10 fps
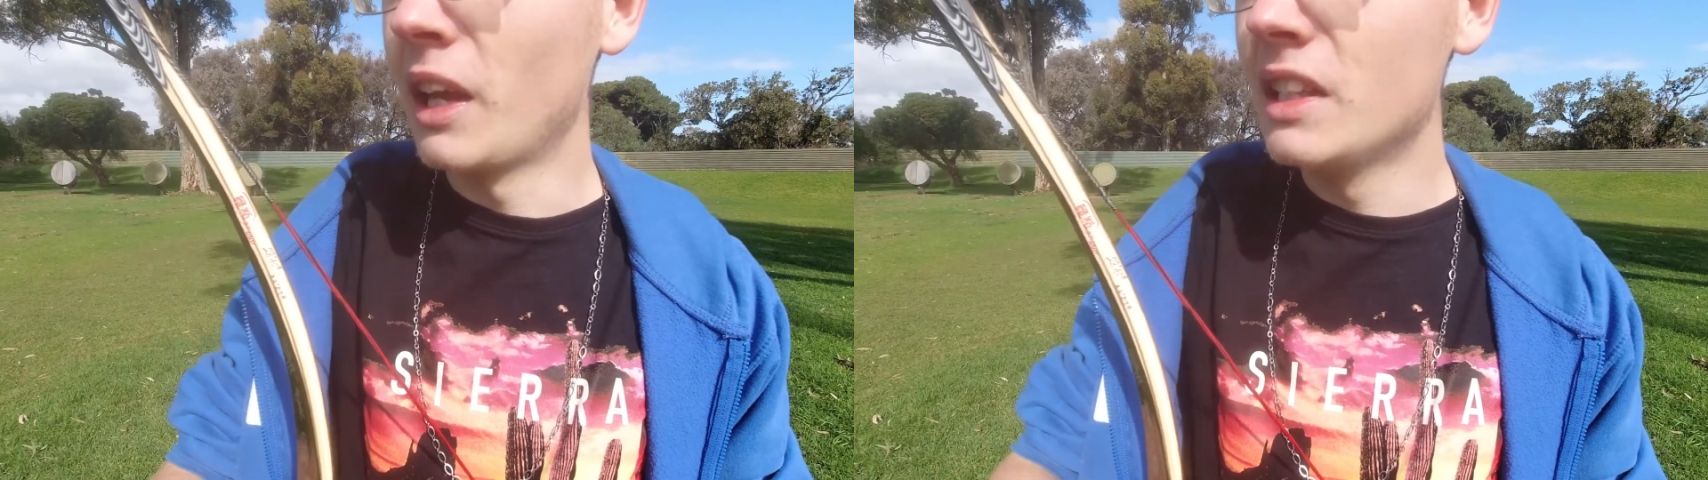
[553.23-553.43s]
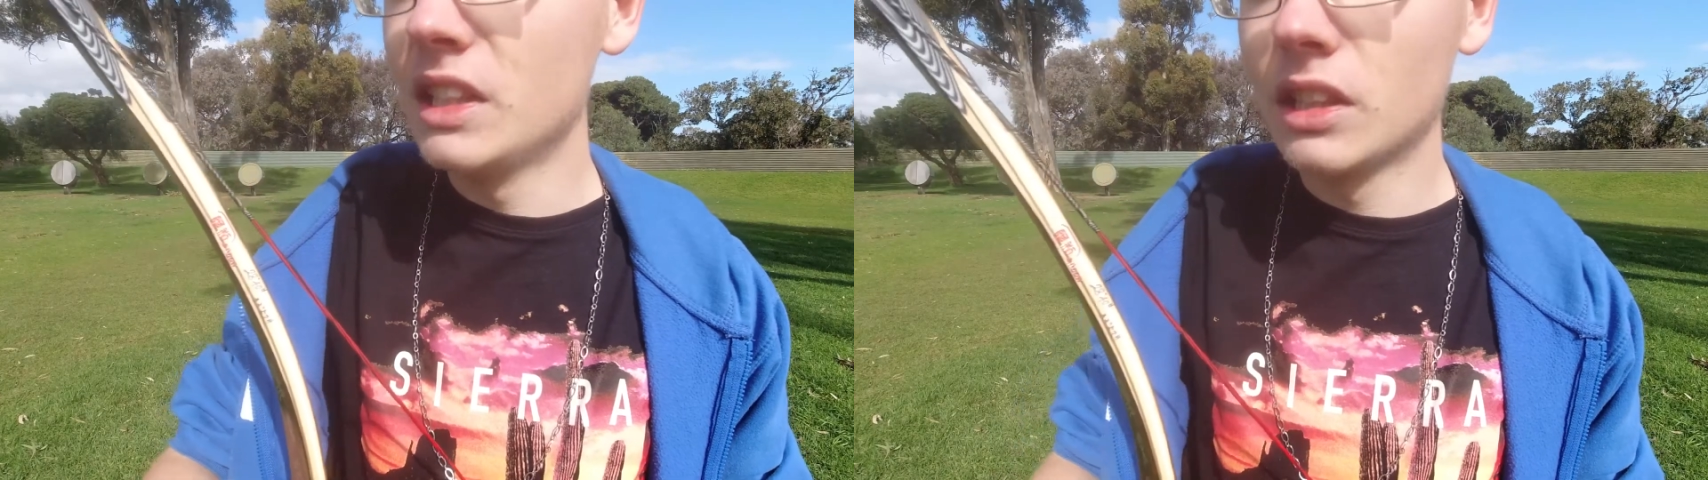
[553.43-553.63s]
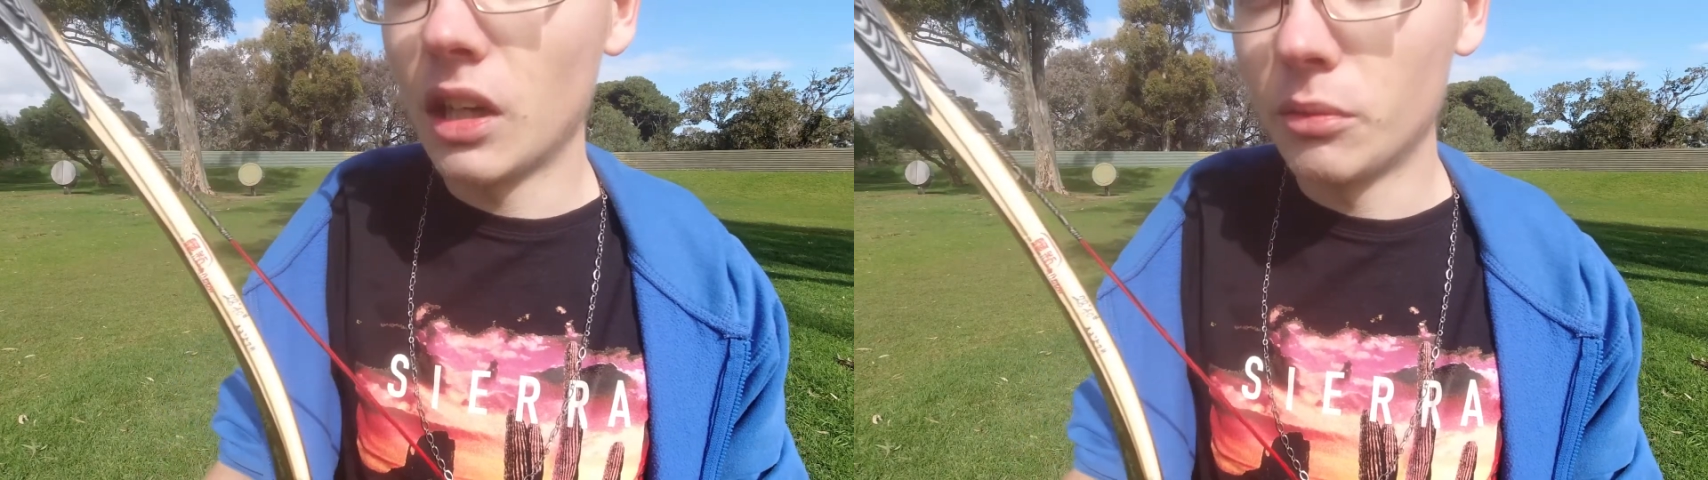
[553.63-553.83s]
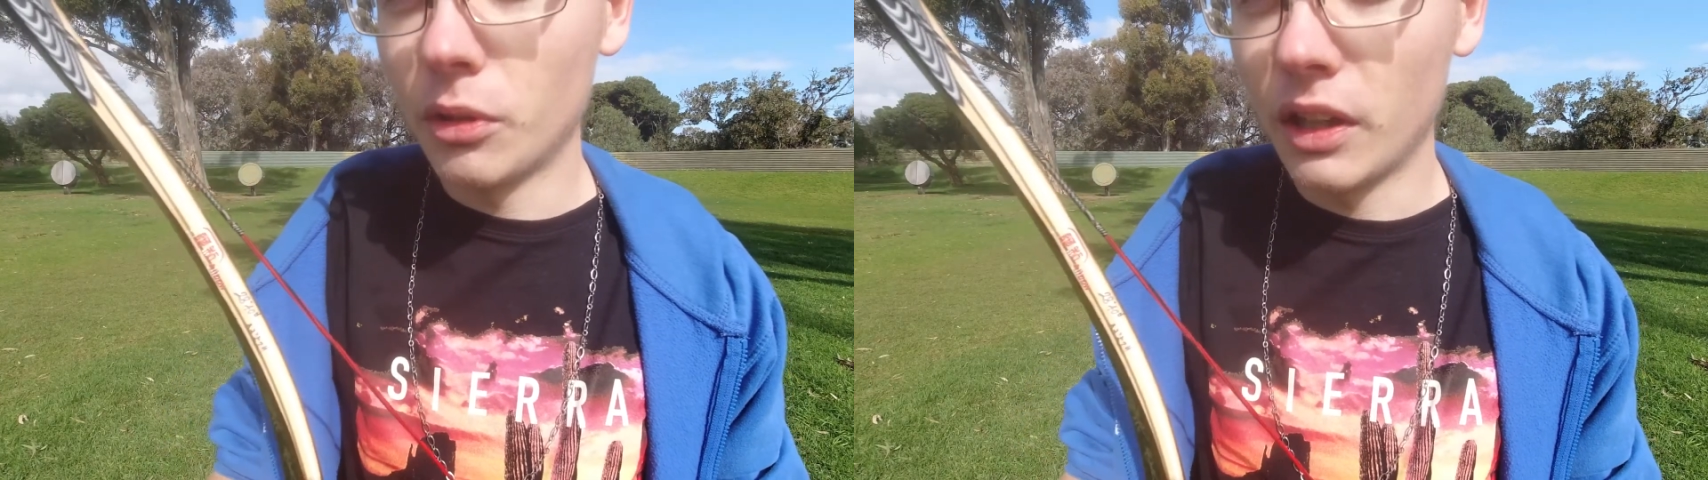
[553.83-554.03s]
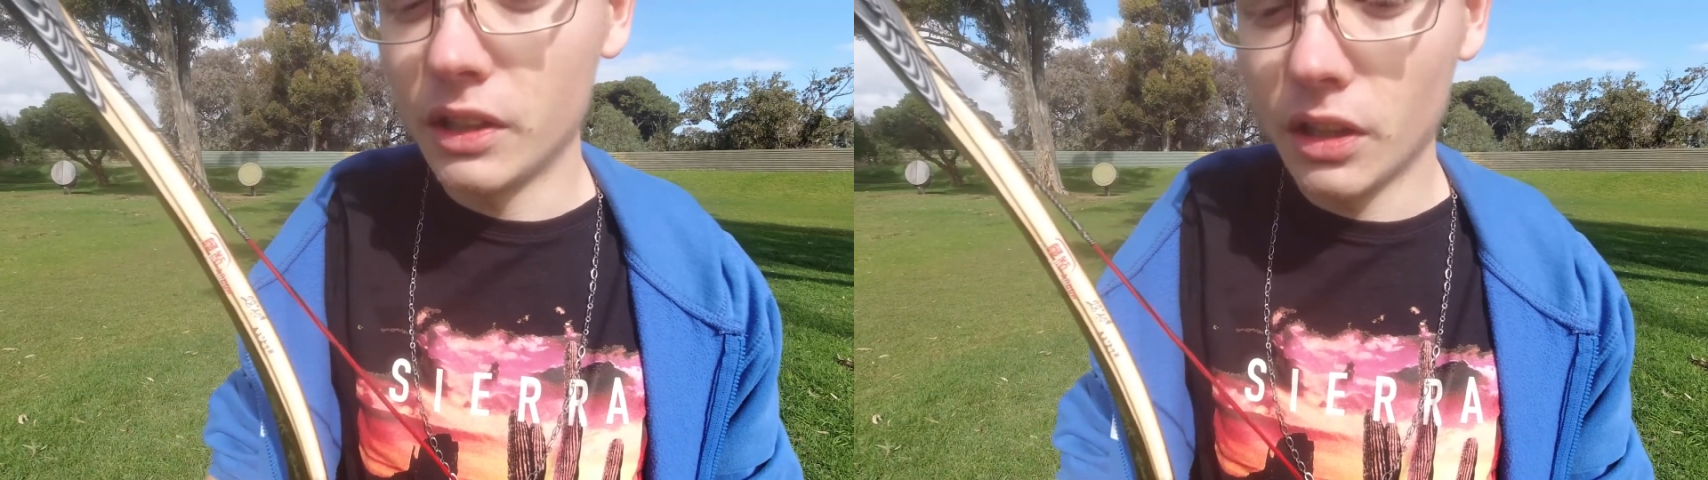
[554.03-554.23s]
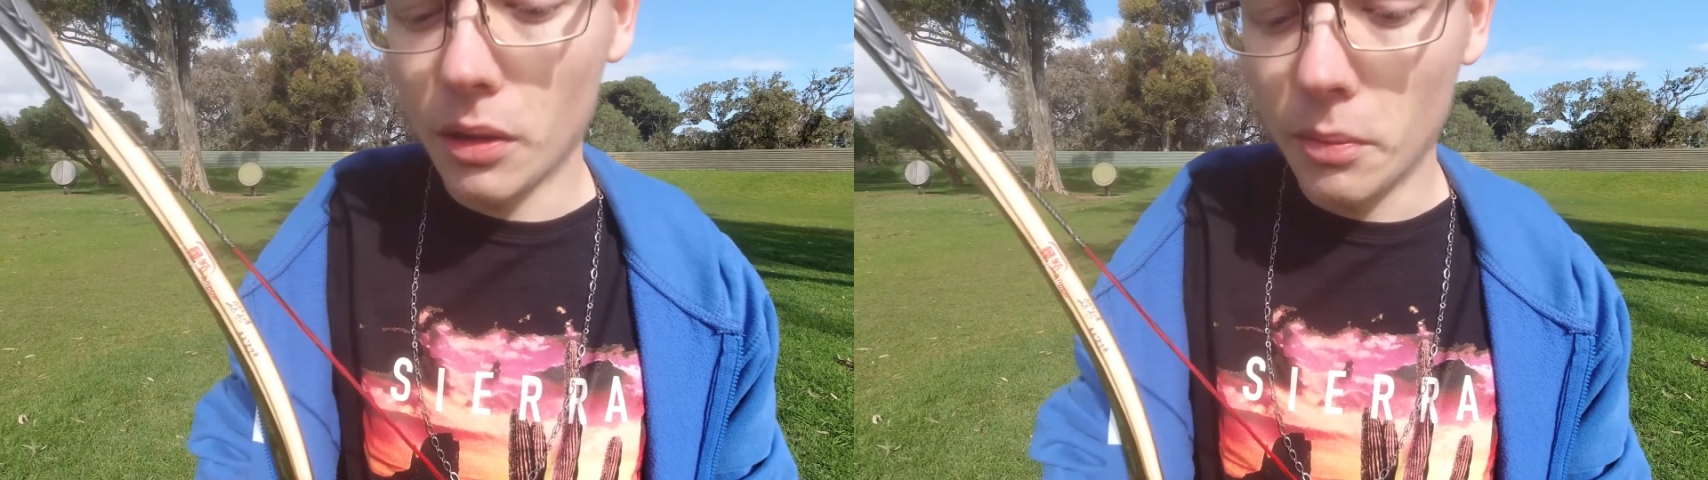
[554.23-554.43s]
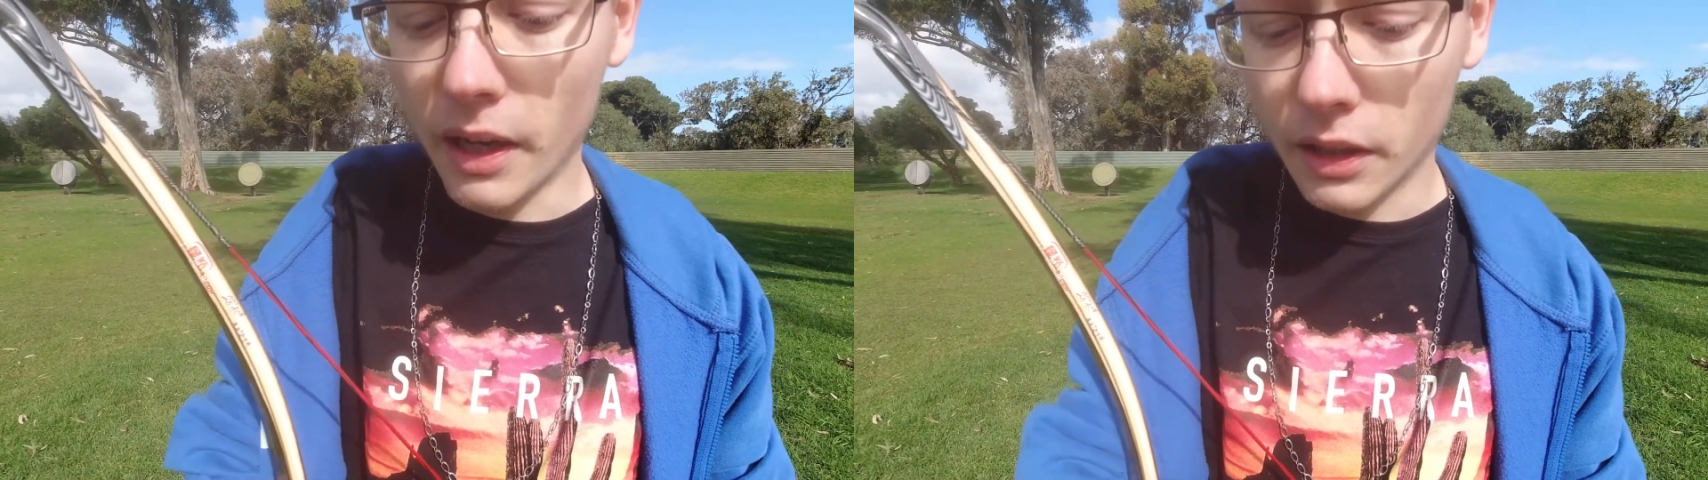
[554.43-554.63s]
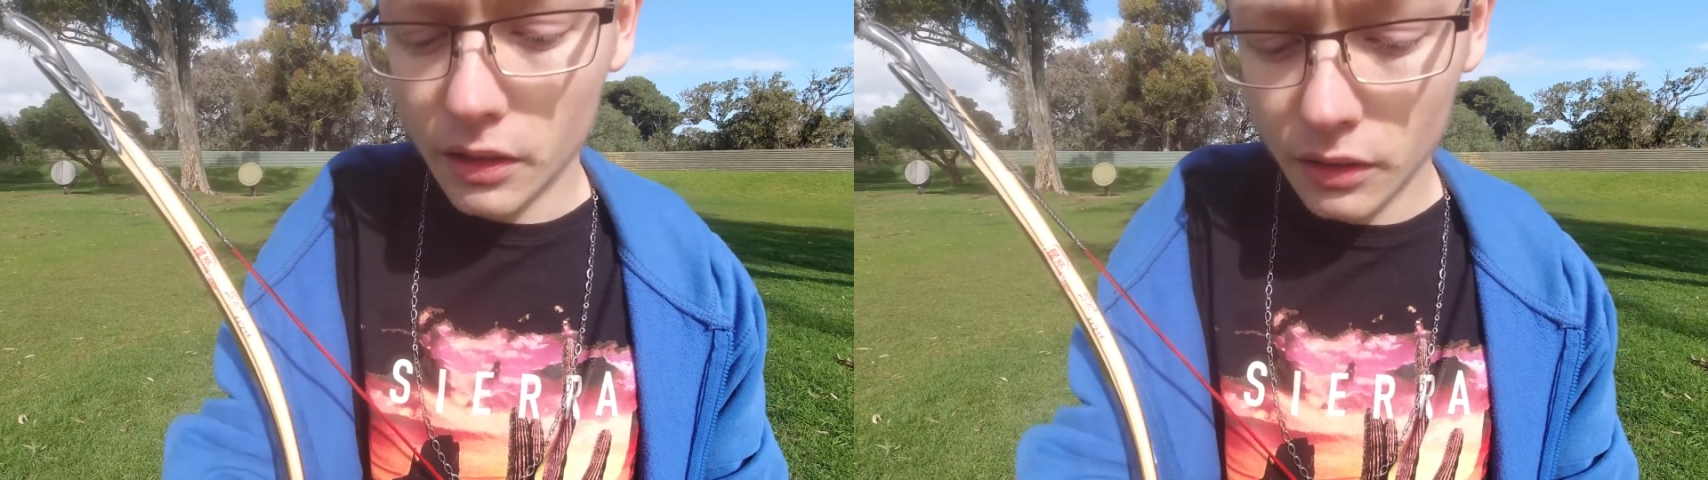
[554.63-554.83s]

easier to come around into the back.